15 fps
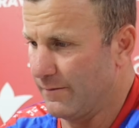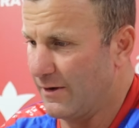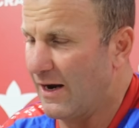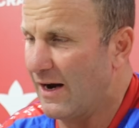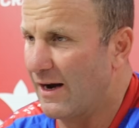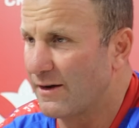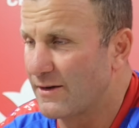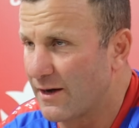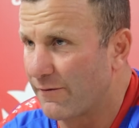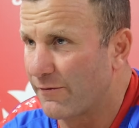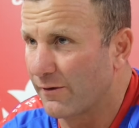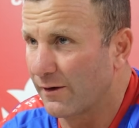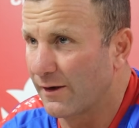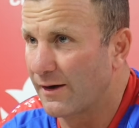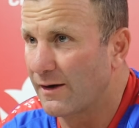Yeah,
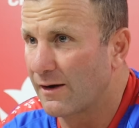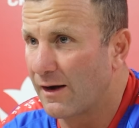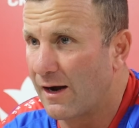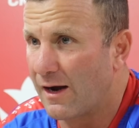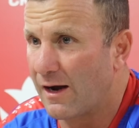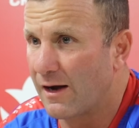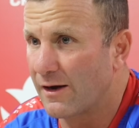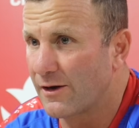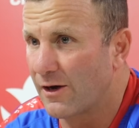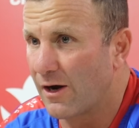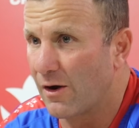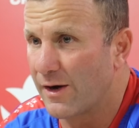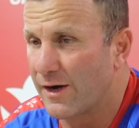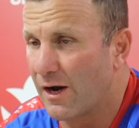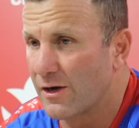definitely. He
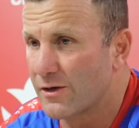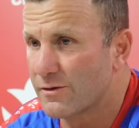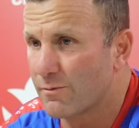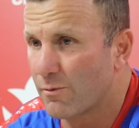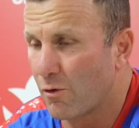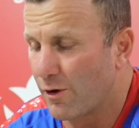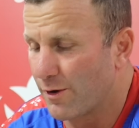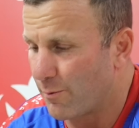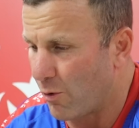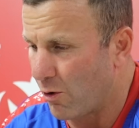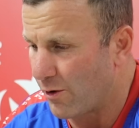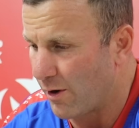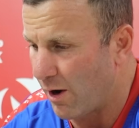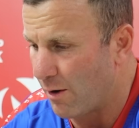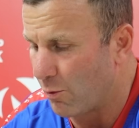knows
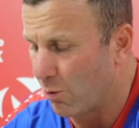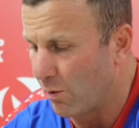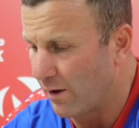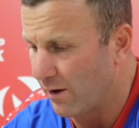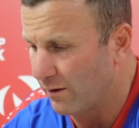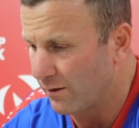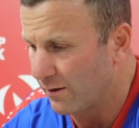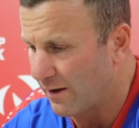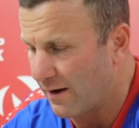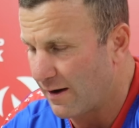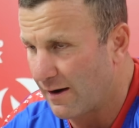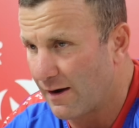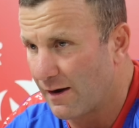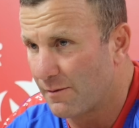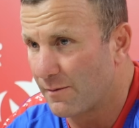Brian Noble
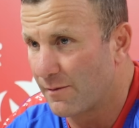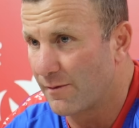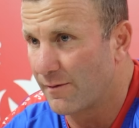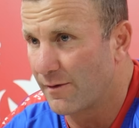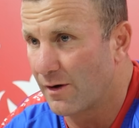well.